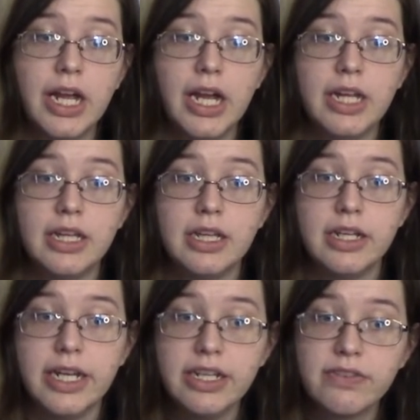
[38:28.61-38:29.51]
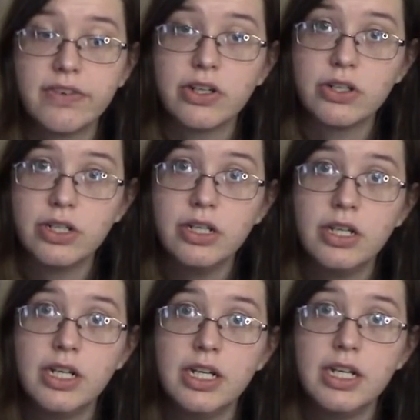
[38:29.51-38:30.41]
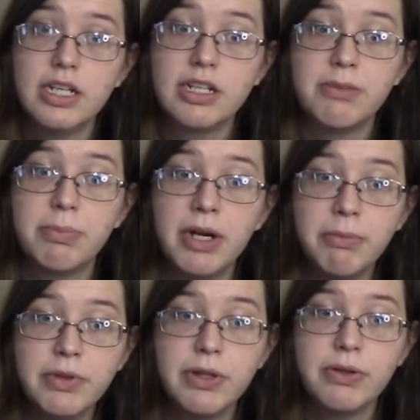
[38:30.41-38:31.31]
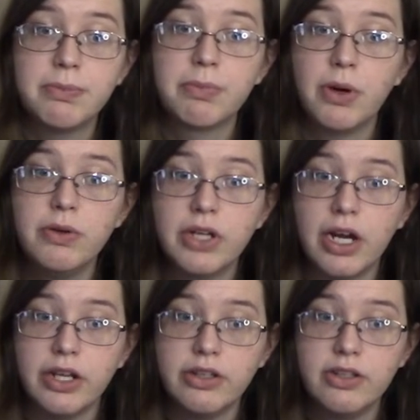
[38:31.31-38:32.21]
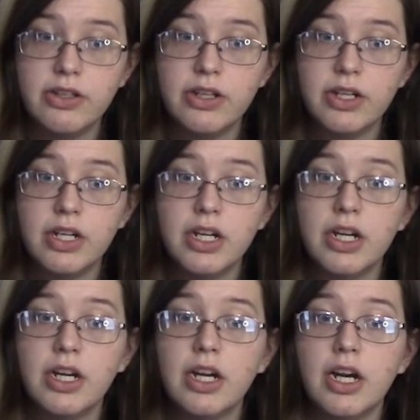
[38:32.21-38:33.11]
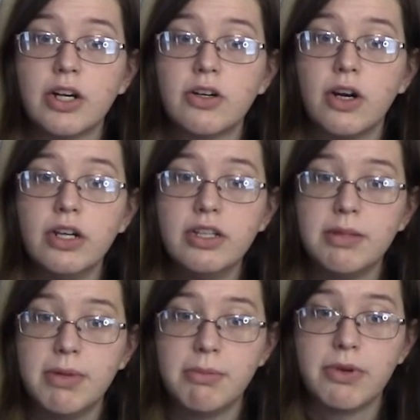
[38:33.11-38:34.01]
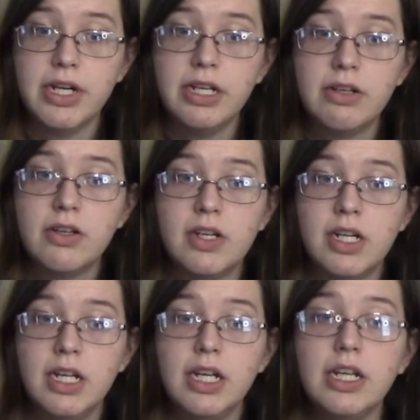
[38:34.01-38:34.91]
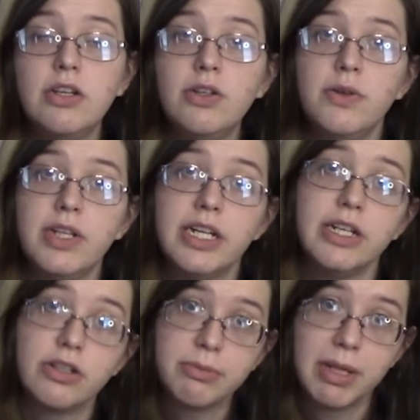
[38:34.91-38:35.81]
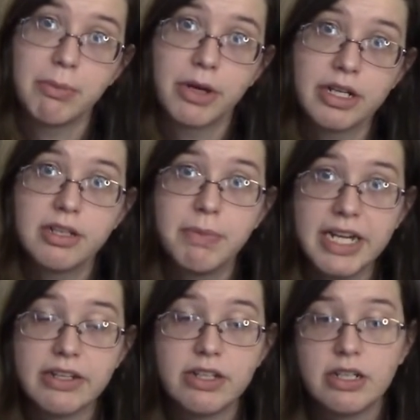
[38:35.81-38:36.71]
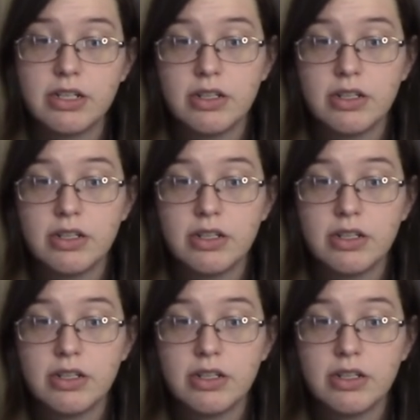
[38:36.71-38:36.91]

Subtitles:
And then the next function is to pump those protons across the membrane into the intermembrane space.